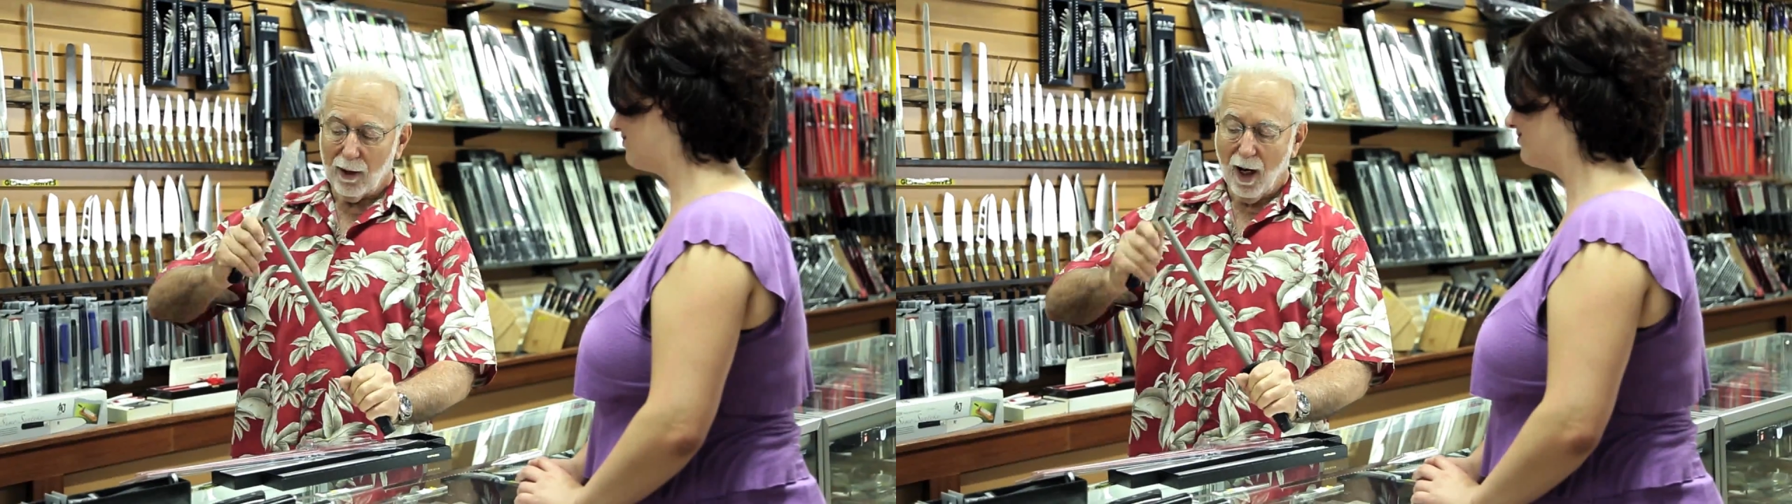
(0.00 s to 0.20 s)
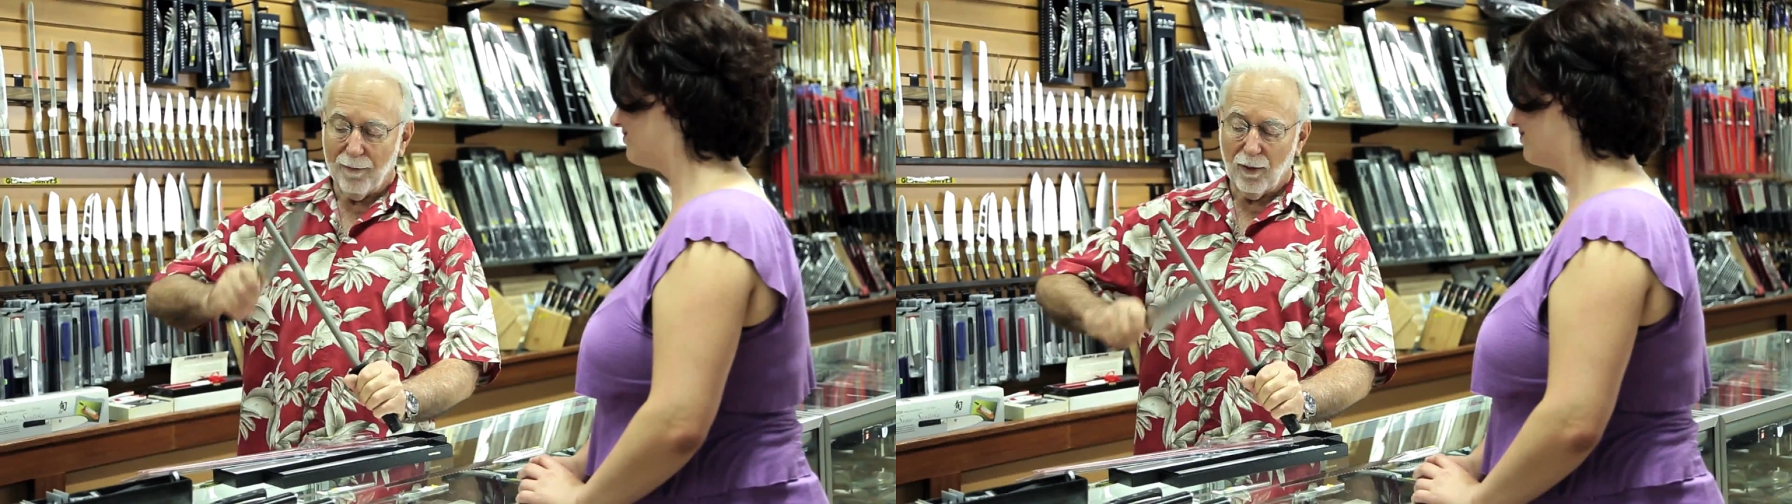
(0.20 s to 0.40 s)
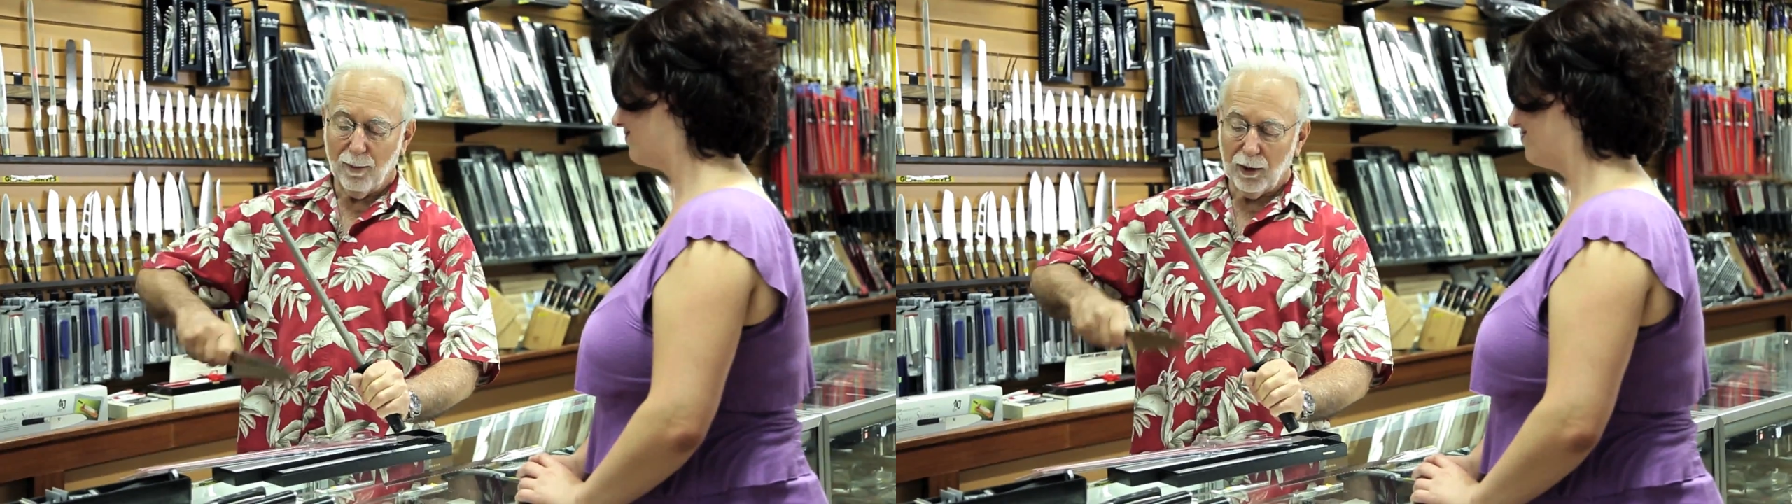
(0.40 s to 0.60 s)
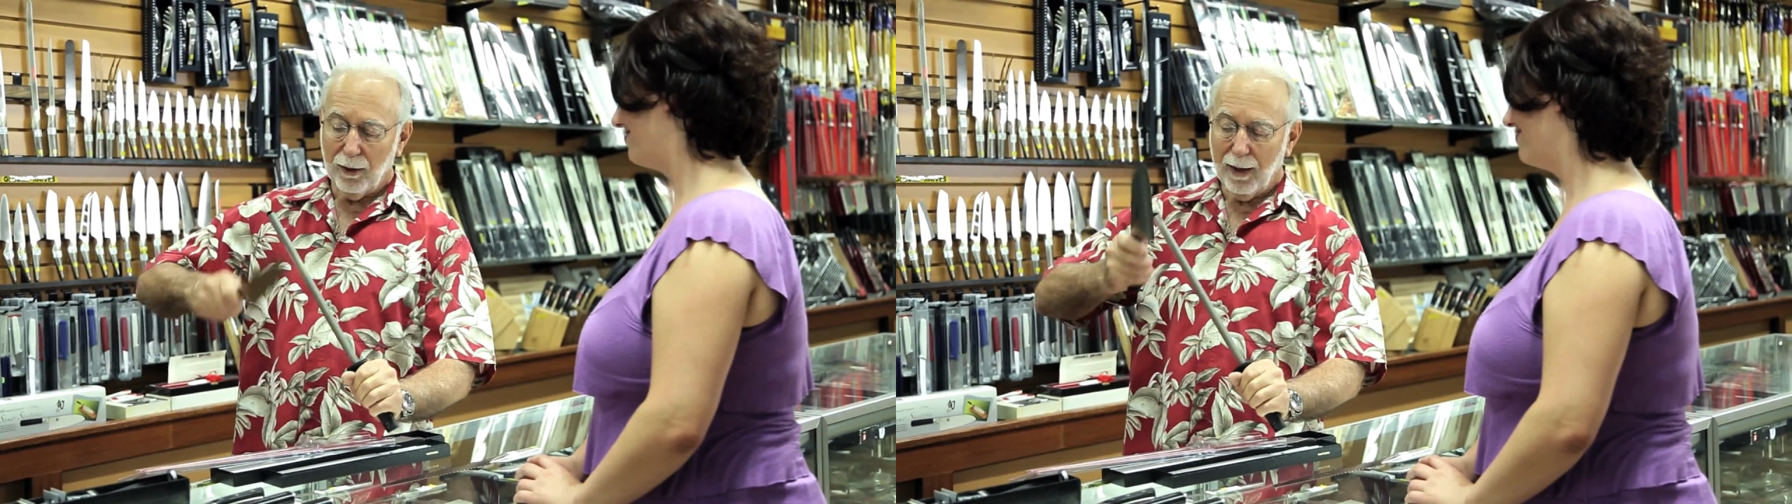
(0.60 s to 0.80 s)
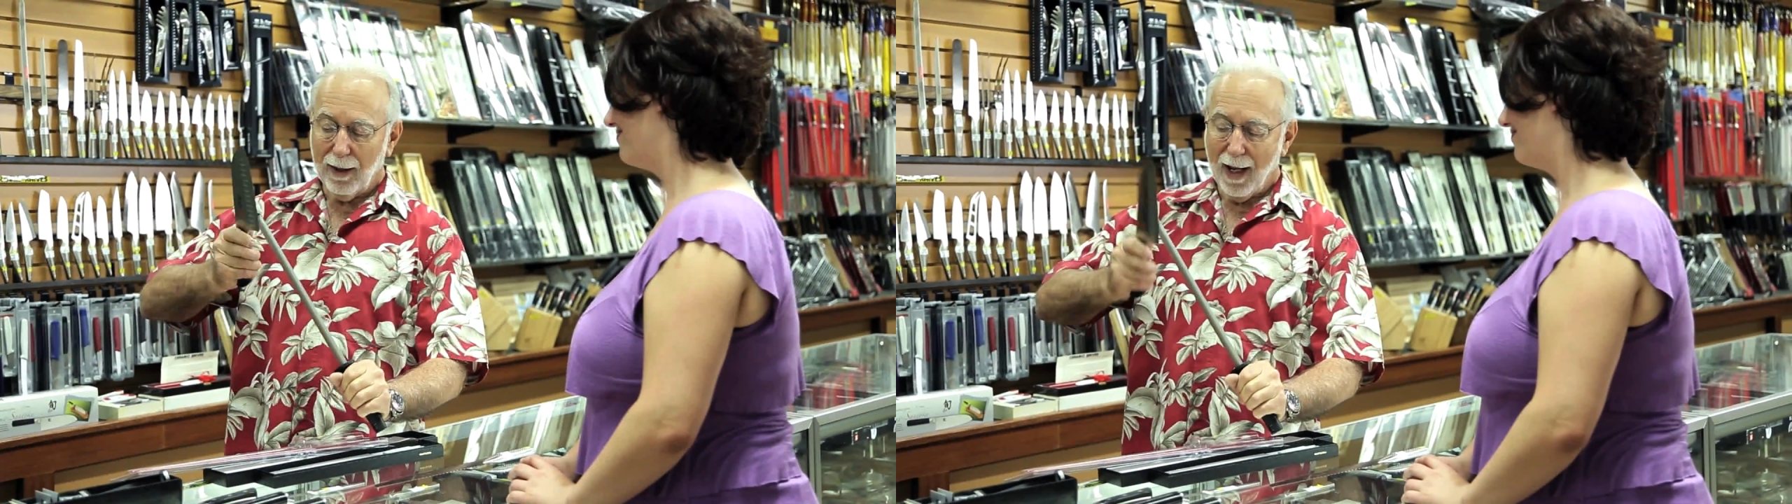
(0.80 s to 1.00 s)
are comfortable
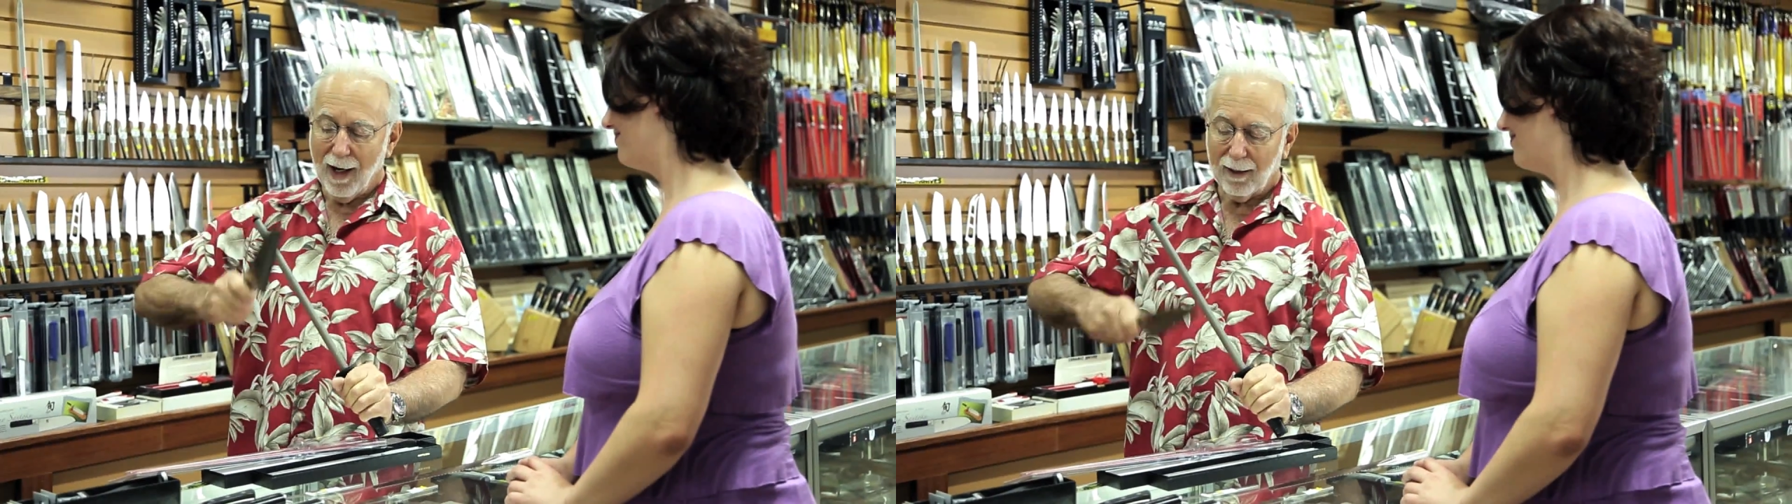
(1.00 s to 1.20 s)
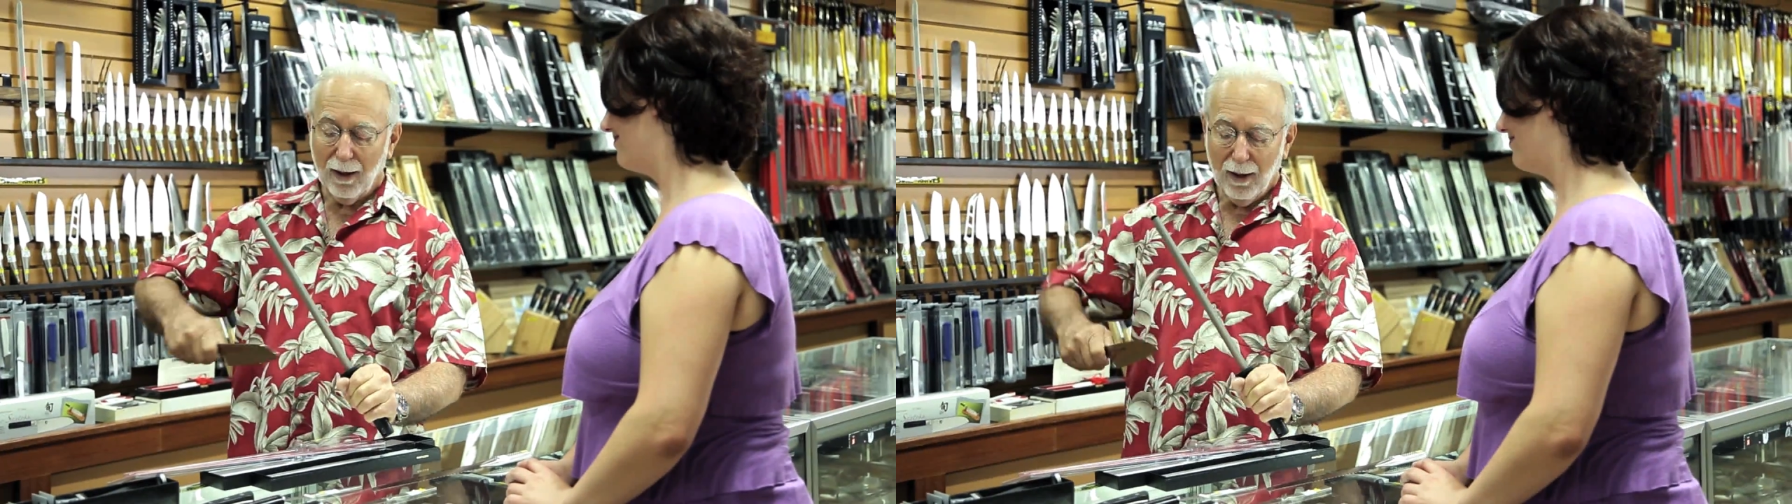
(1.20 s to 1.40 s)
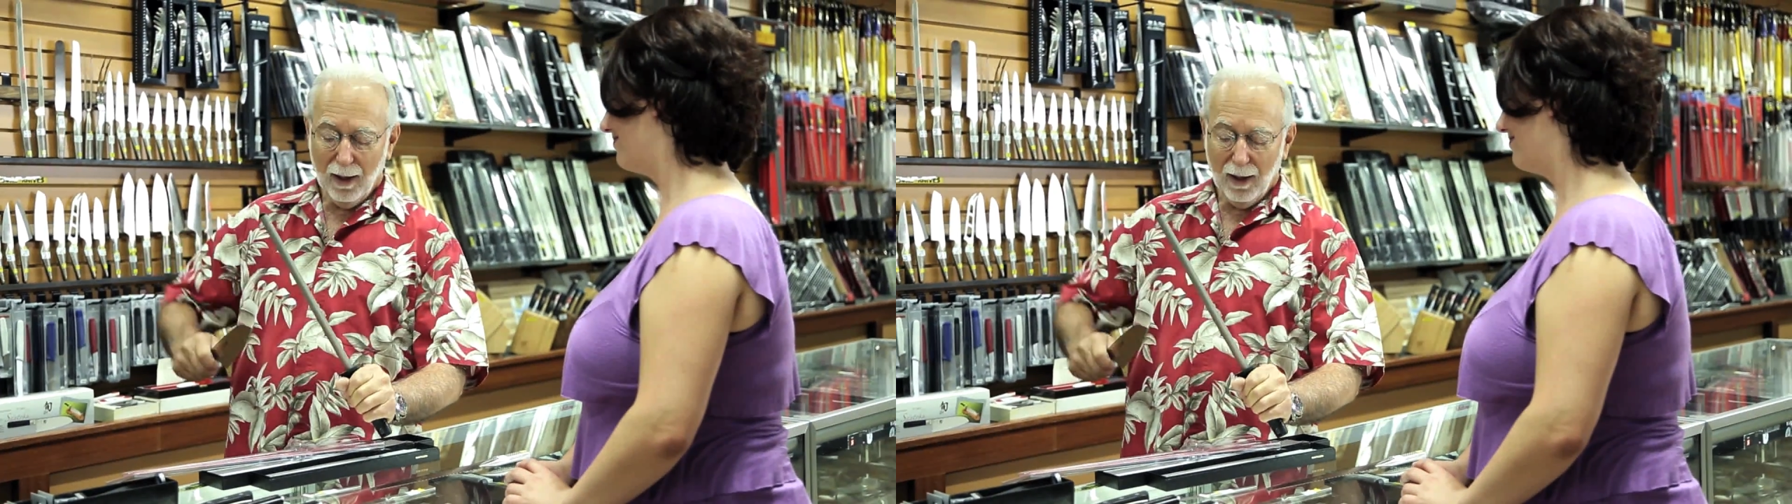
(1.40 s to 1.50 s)
doing that,